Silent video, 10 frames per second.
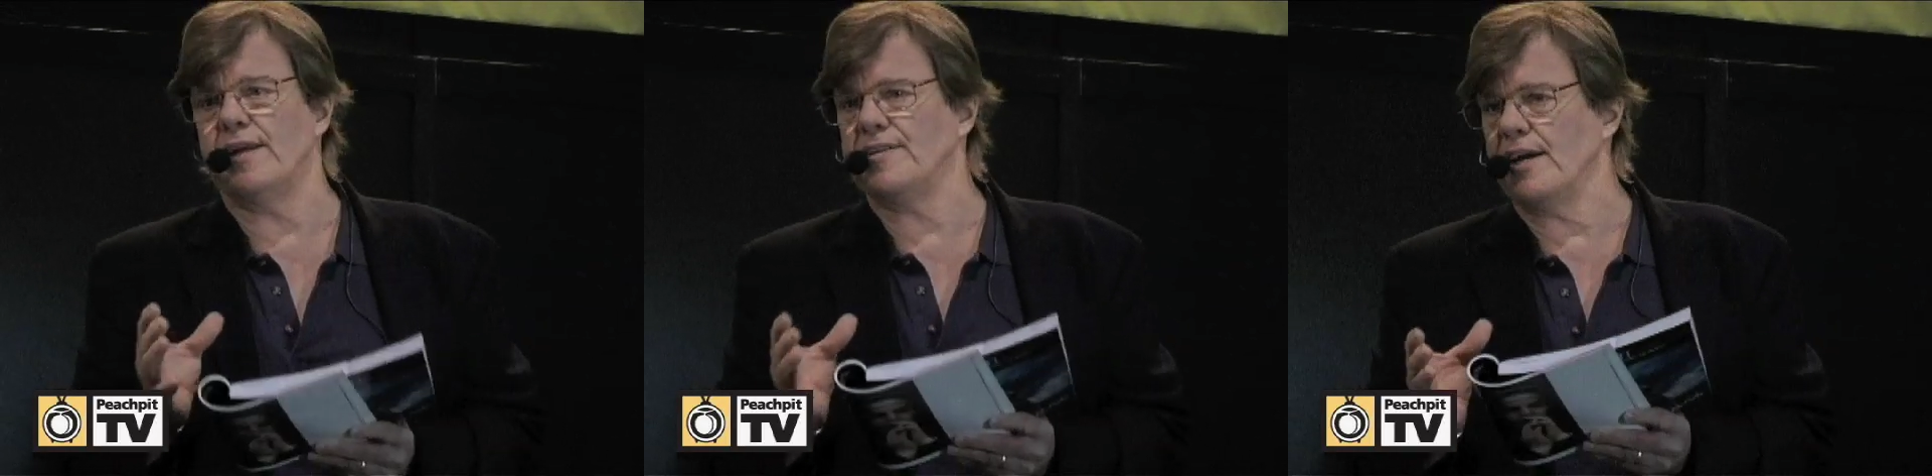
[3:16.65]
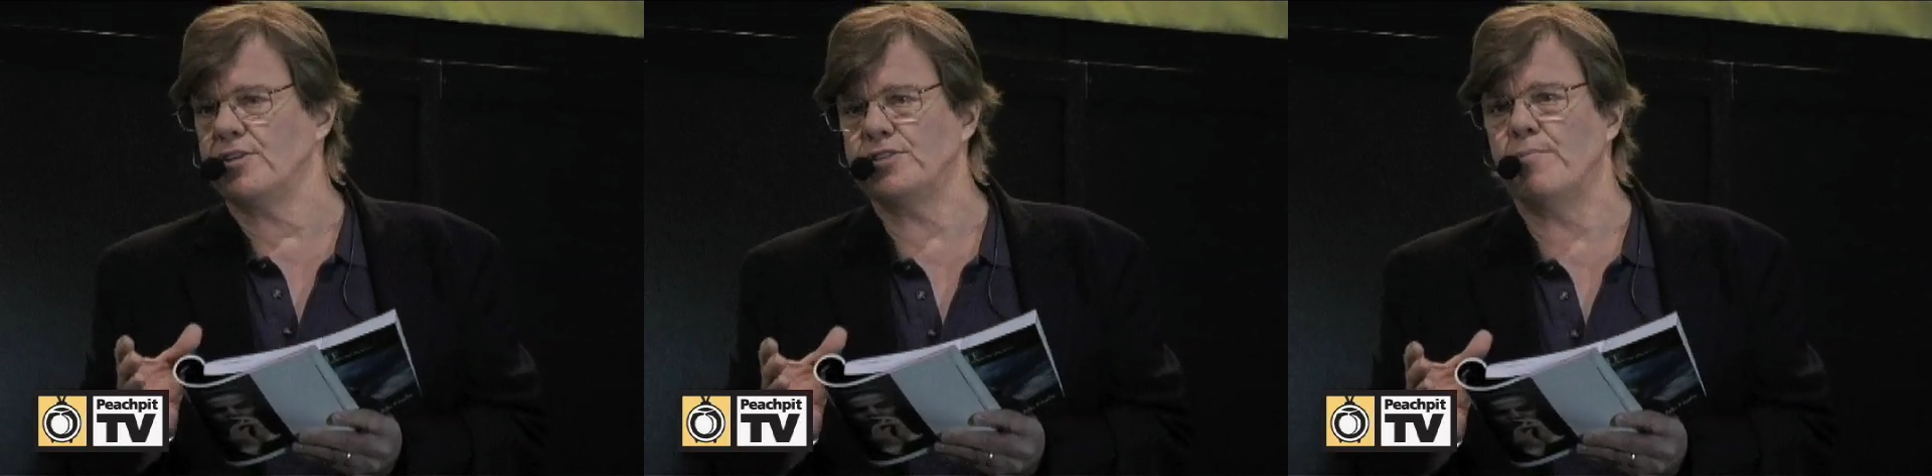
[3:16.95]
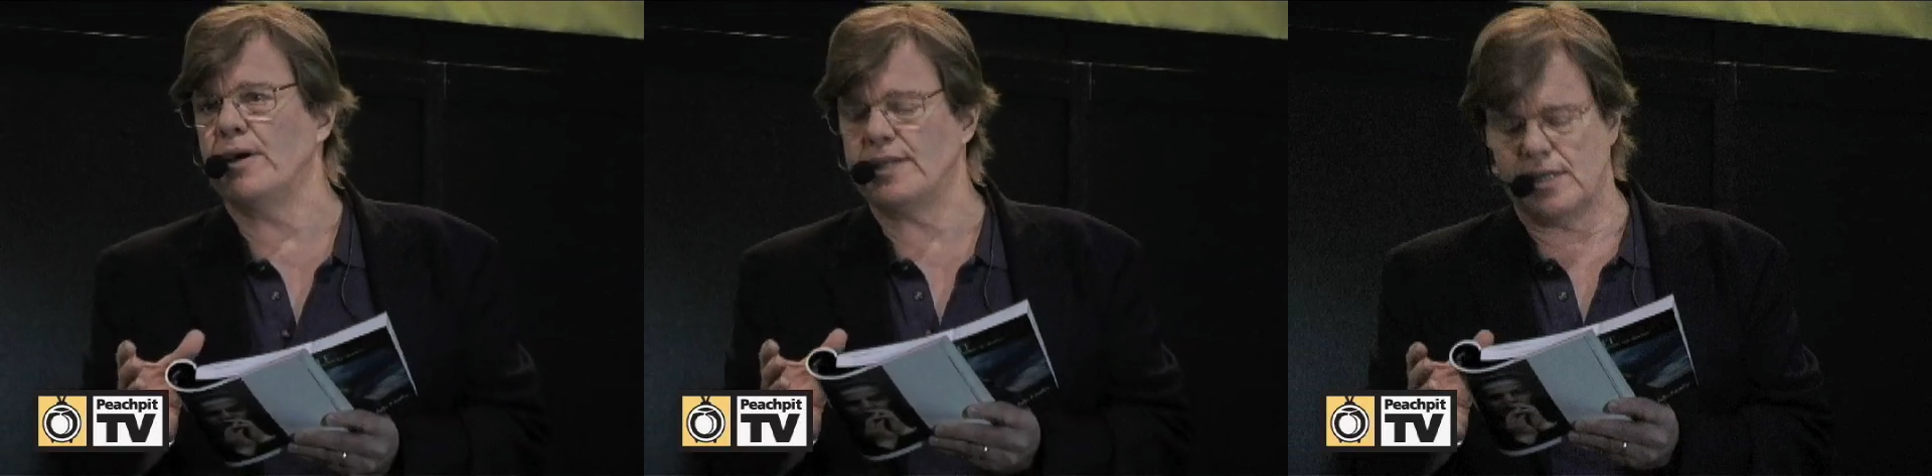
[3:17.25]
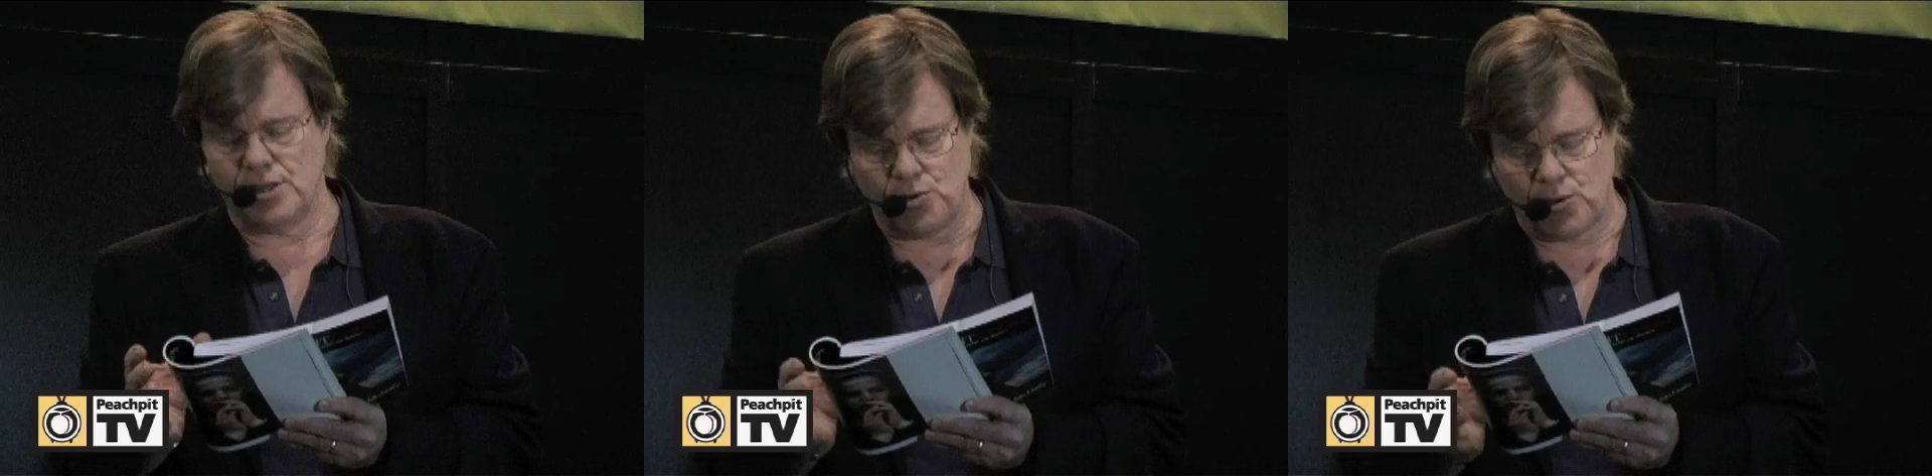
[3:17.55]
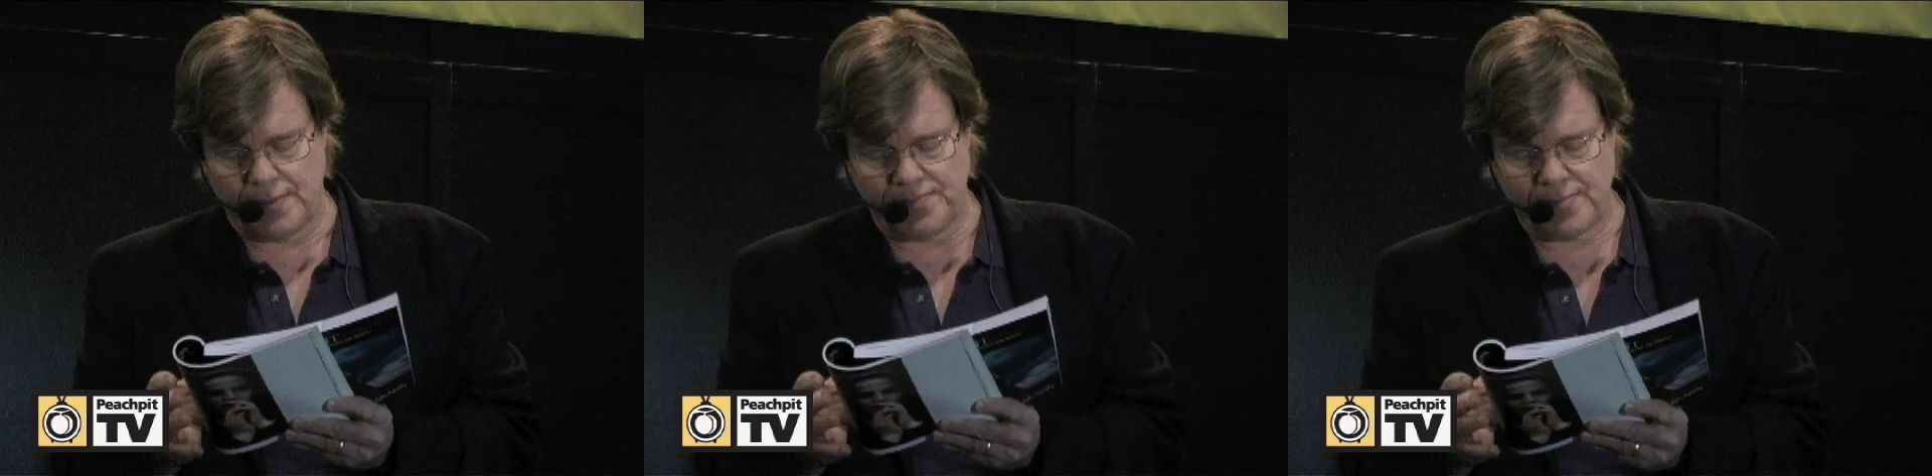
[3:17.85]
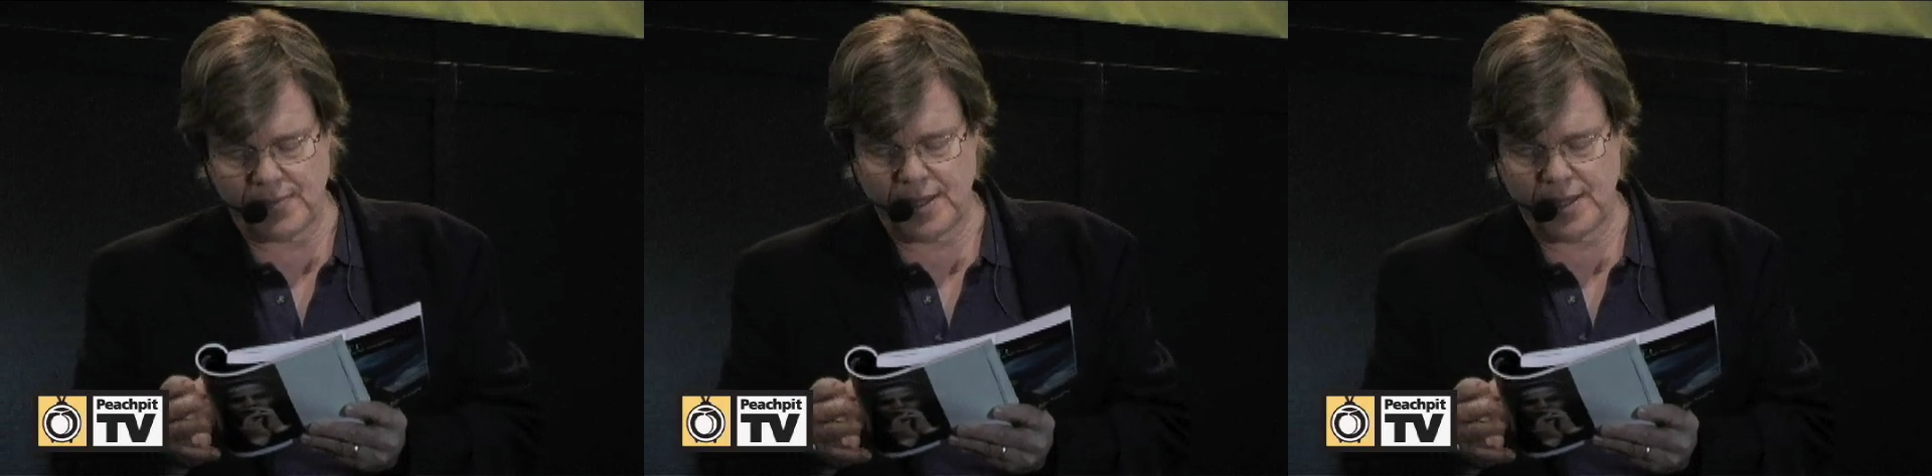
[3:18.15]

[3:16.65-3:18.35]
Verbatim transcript: to tear somebody a new one,